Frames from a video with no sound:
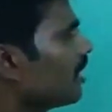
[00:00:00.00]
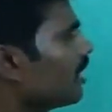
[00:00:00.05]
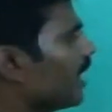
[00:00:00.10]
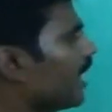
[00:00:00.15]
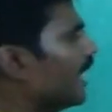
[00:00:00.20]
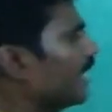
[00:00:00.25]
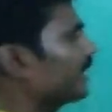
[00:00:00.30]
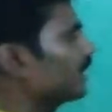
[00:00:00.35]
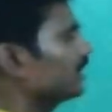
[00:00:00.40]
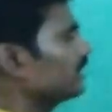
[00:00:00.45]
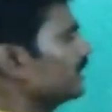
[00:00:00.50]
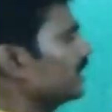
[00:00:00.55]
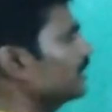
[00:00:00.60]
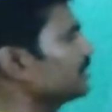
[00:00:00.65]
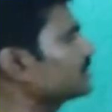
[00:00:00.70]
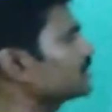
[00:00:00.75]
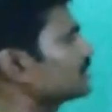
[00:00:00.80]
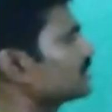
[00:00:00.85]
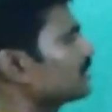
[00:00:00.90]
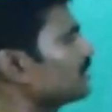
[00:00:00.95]
angle
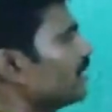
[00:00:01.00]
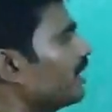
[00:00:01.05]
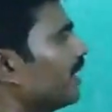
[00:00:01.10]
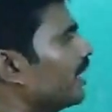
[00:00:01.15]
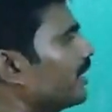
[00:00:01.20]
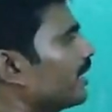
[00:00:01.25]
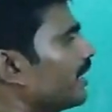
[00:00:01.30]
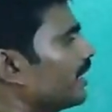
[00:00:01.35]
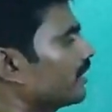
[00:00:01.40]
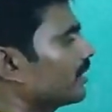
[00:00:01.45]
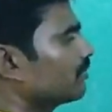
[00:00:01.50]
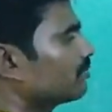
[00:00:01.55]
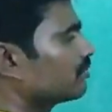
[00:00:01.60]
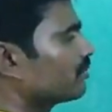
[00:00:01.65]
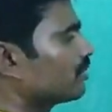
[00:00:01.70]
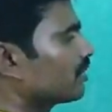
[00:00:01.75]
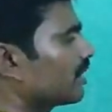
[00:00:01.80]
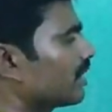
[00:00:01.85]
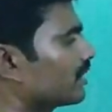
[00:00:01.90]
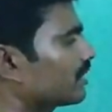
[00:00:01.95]
8 and angle
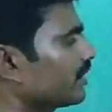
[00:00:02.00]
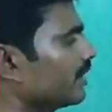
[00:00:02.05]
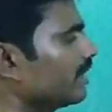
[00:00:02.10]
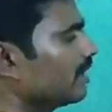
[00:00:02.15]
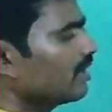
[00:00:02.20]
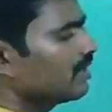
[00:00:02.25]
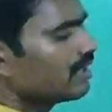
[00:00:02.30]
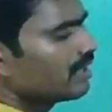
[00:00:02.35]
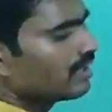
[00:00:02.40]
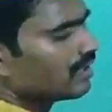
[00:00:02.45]
4 are the